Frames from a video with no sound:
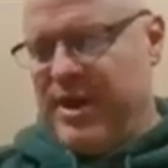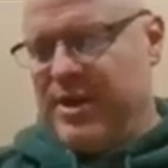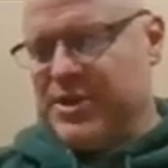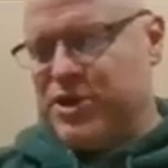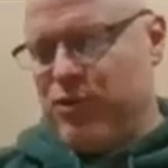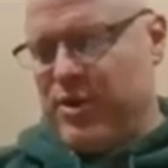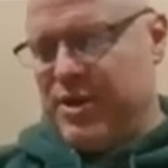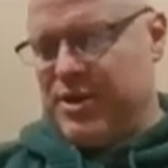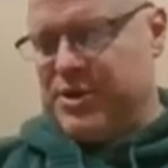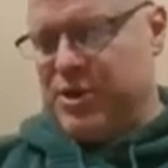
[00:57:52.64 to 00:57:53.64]
Being a
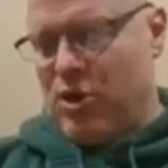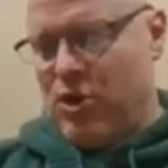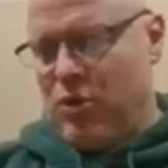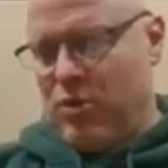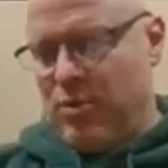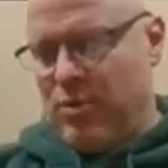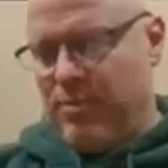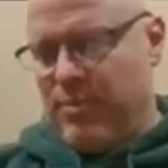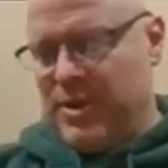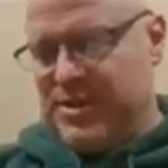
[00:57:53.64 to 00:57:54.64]
surrendered soul
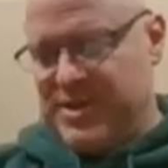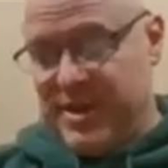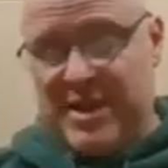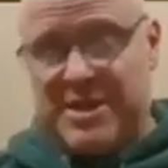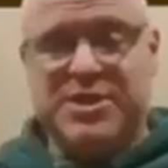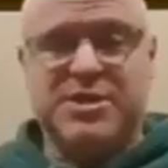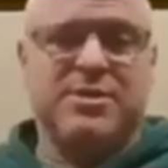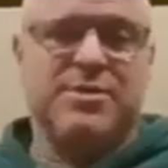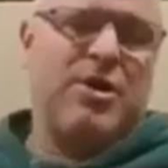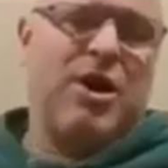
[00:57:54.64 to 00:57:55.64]
is the
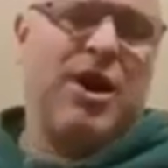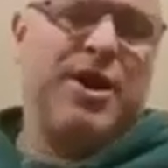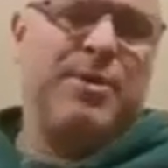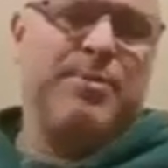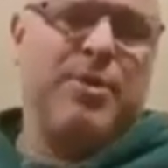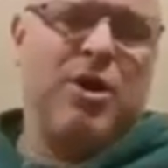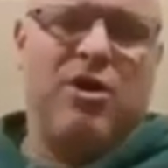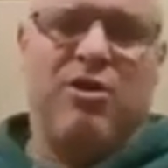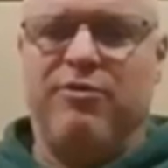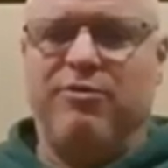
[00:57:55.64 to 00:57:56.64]
next item
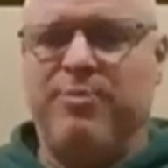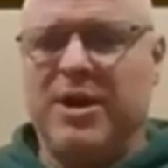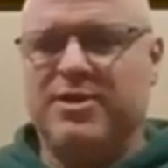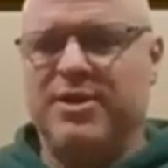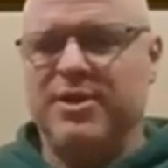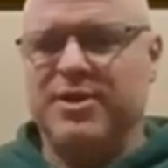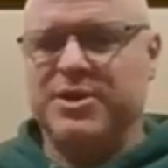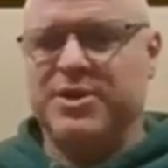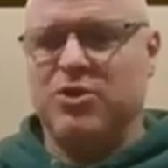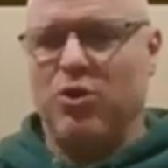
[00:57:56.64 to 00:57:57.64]
of bhakti.
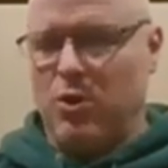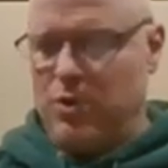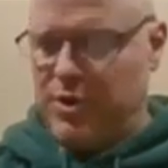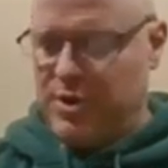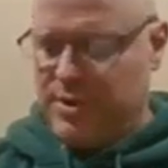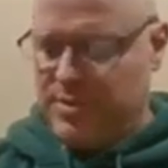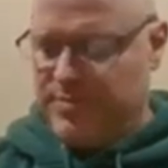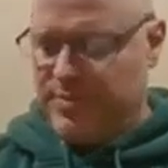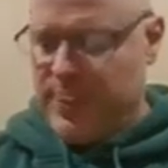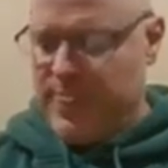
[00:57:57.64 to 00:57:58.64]
This is called
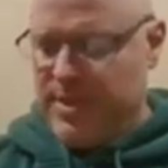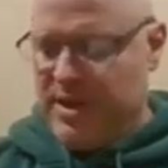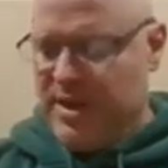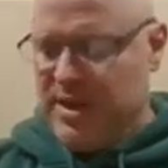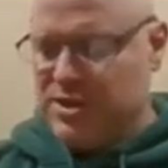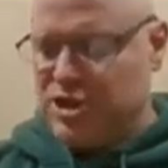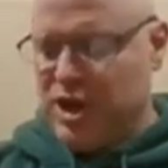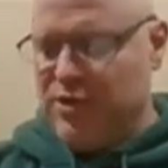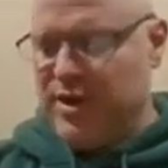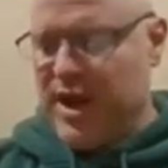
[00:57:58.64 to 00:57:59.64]

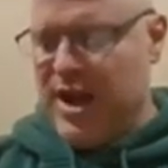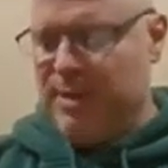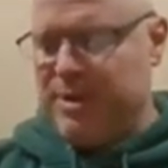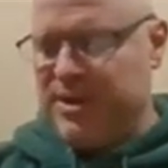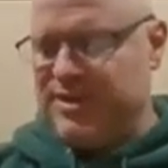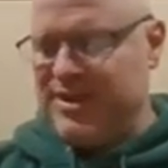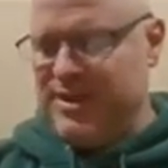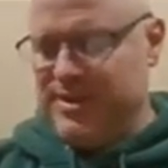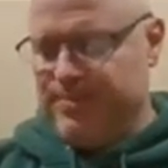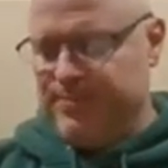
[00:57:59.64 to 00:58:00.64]

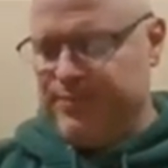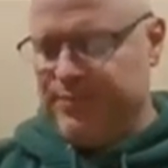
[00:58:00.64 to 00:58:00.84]
Sharanapati.